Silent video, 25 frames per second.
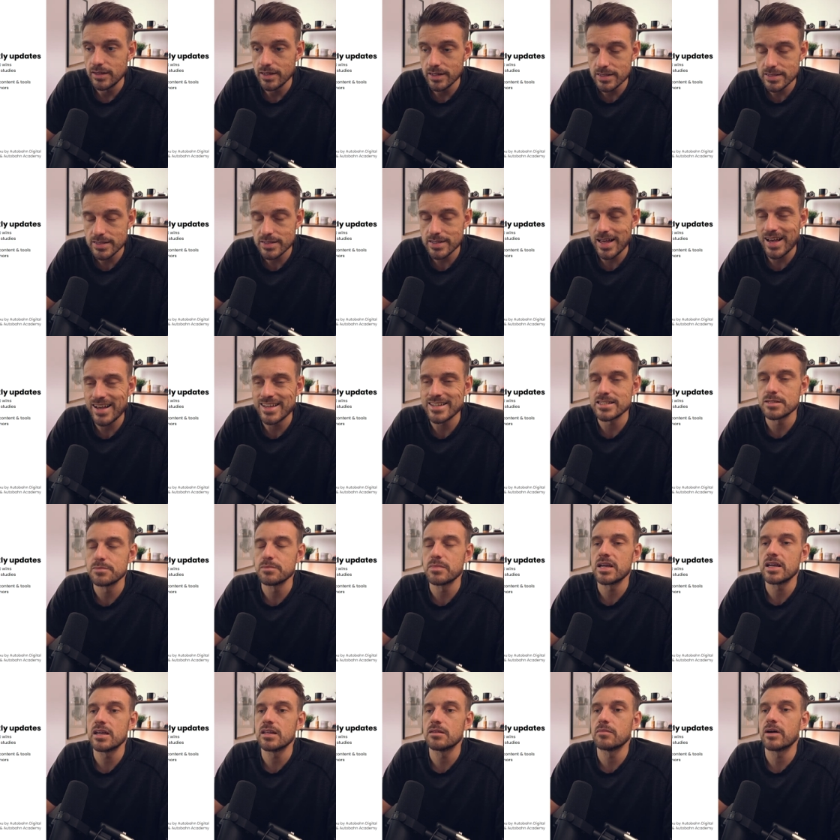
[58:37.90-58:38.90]
This has
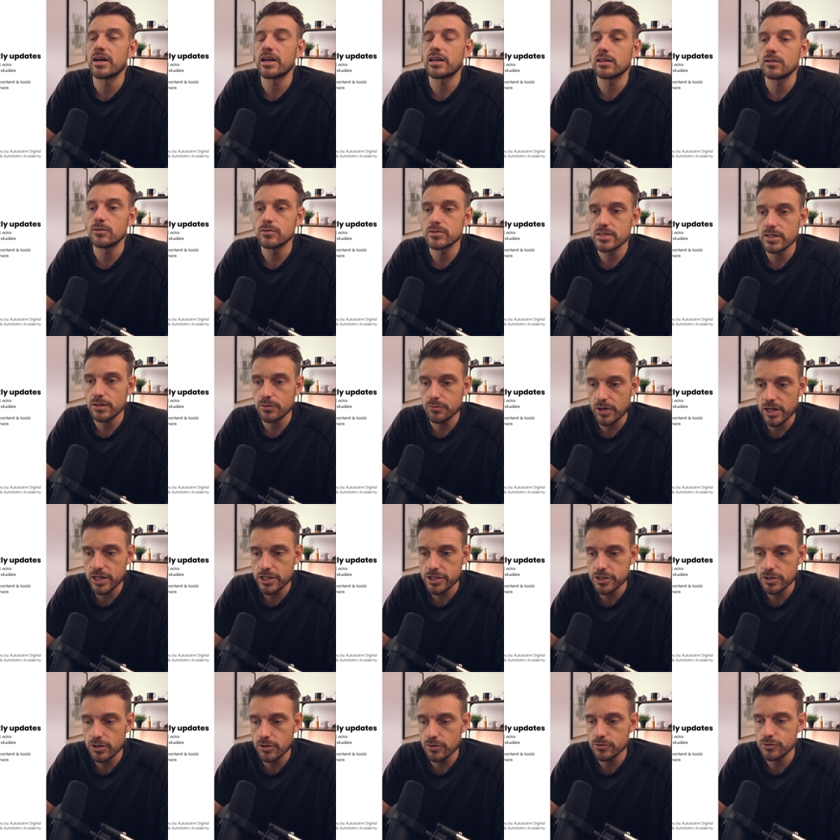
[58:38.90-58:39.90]
made my closing
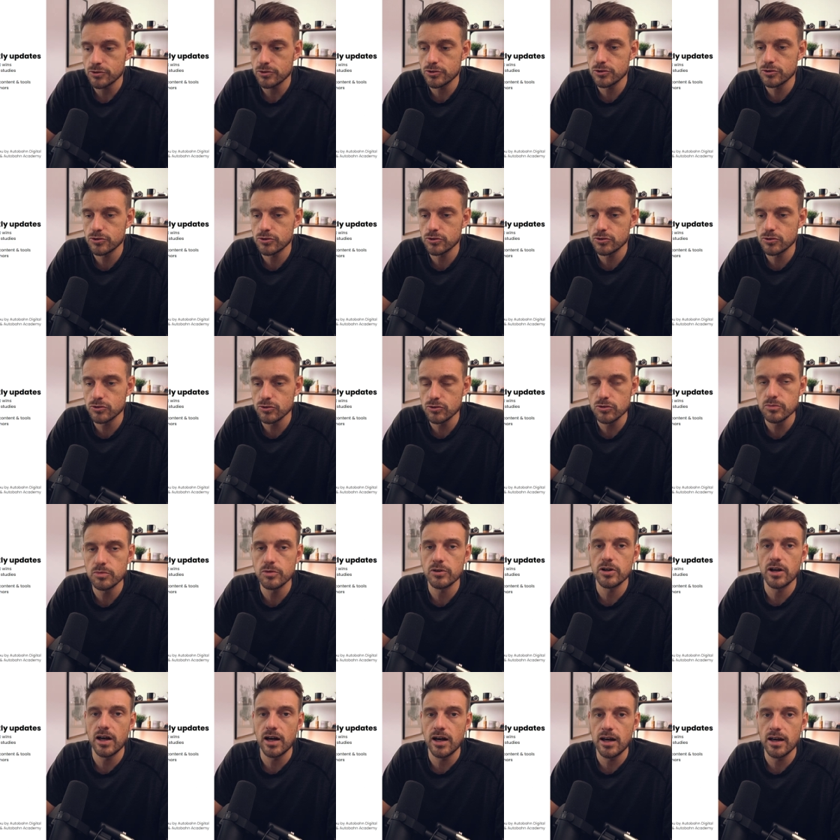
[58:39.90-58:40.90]
ratio
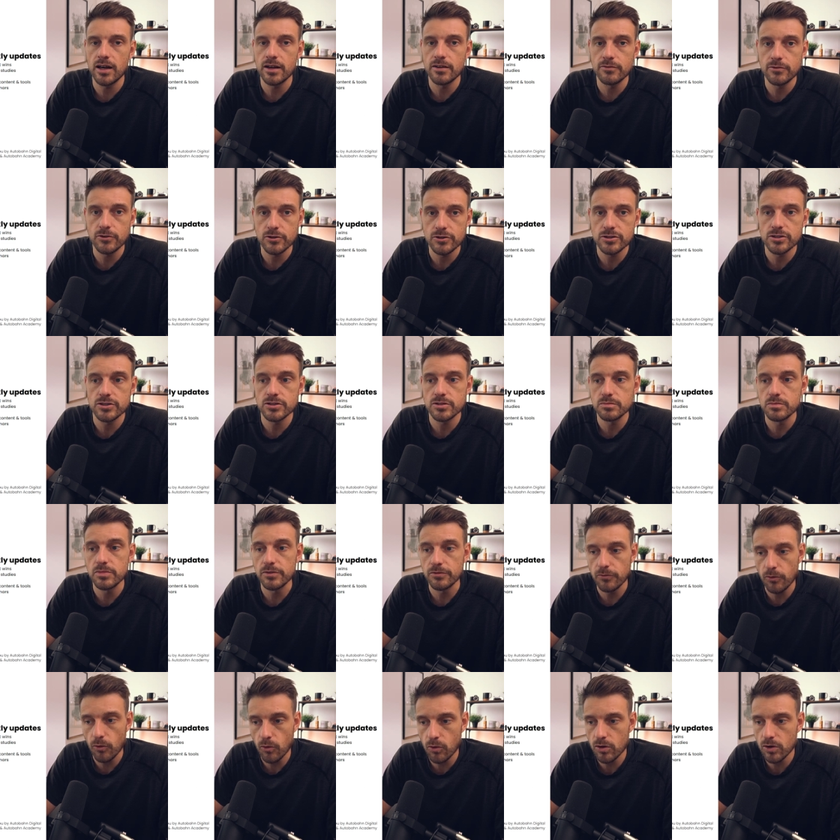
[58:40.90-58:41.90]
super high versus
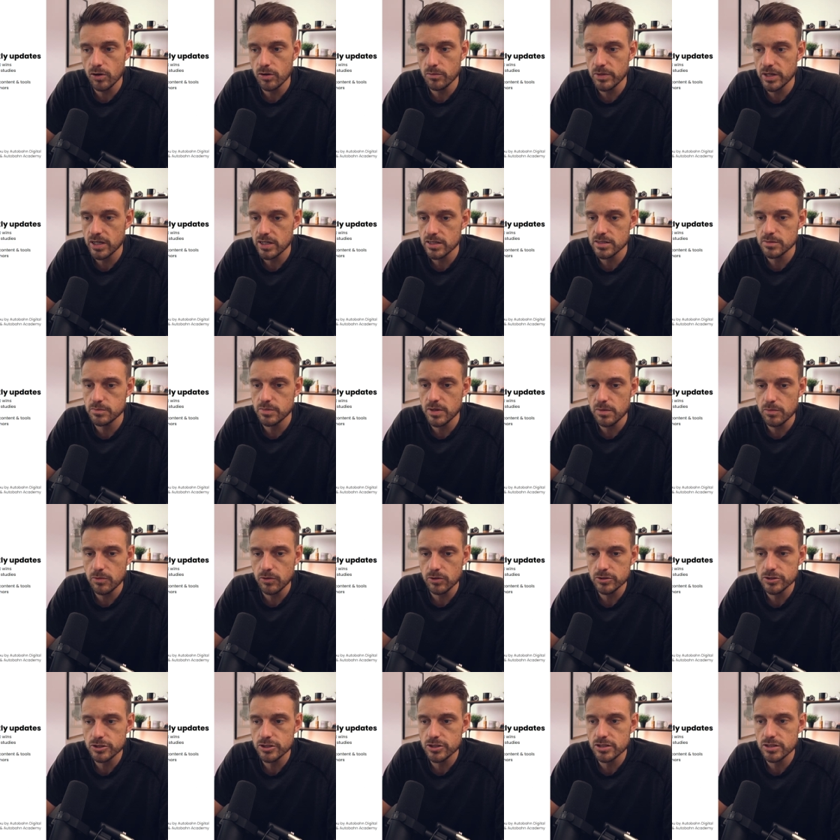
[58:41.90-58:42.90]
before because
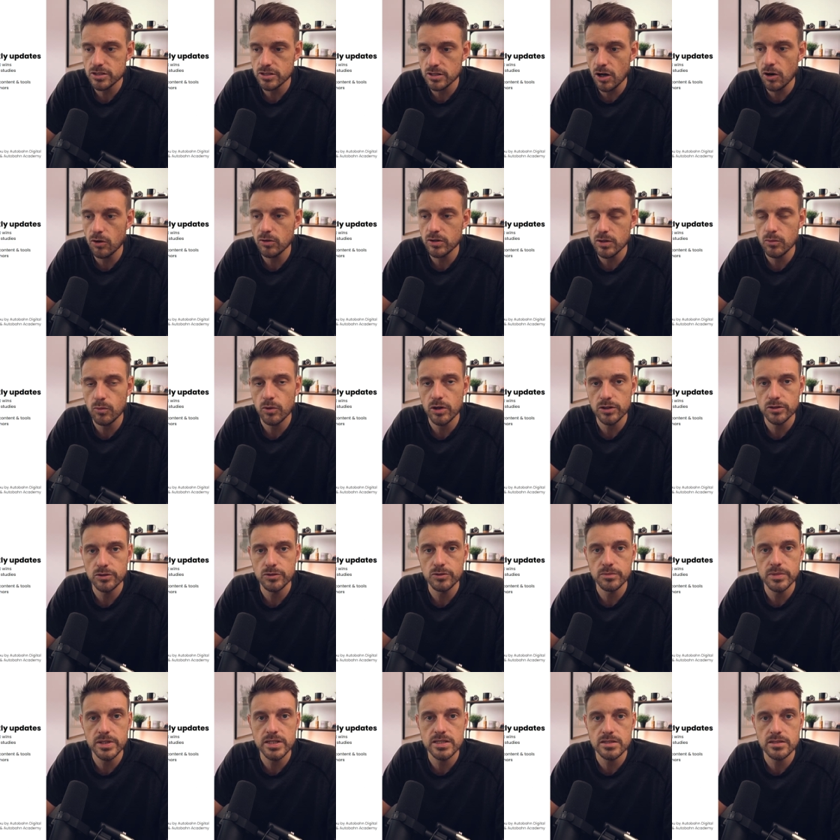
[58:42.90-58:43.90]
people just know they want to
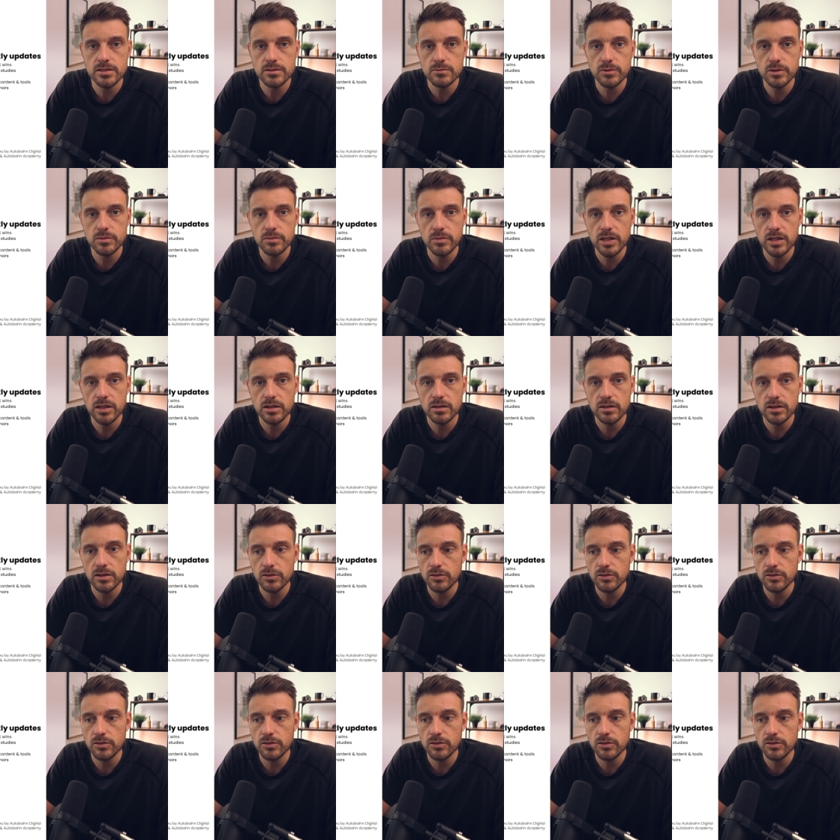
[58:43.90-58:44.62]
do business with me.